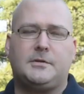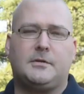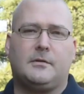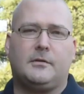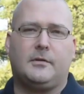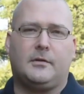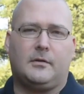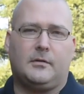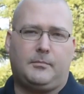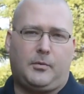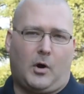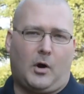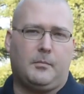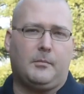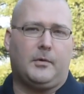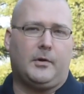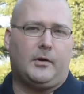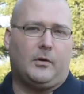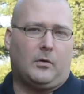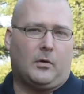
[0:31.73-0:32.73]
sure their
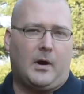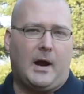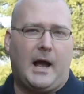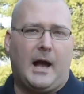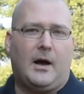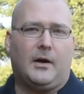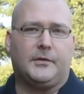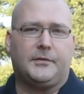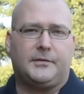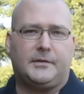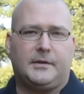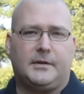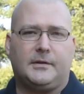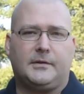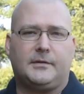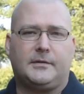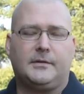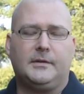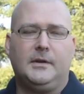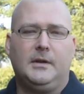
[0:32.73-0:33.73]
apartment or house
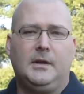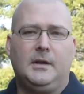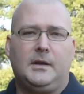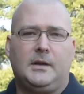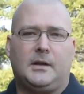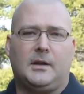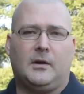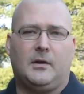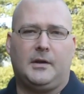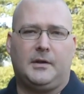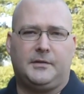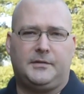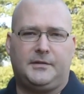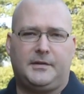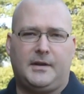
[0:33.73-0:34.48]
is, you know, is